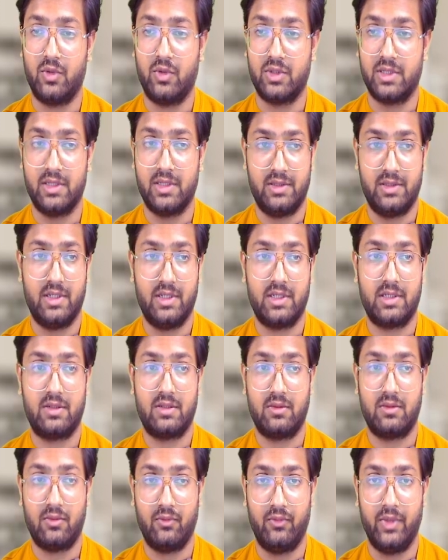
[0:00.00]
This is
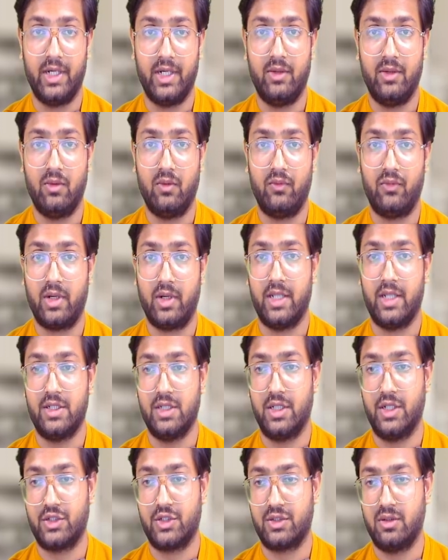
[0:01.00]
just video for
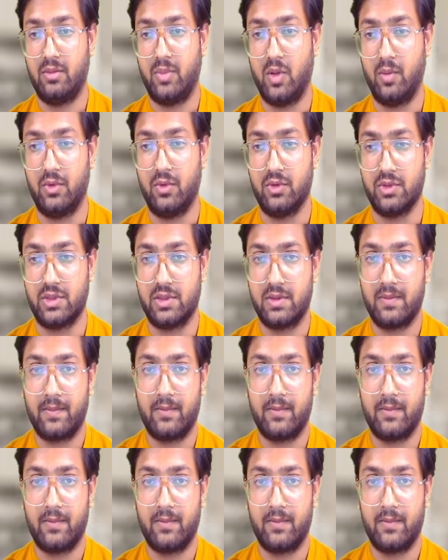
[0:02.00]
educational purpose.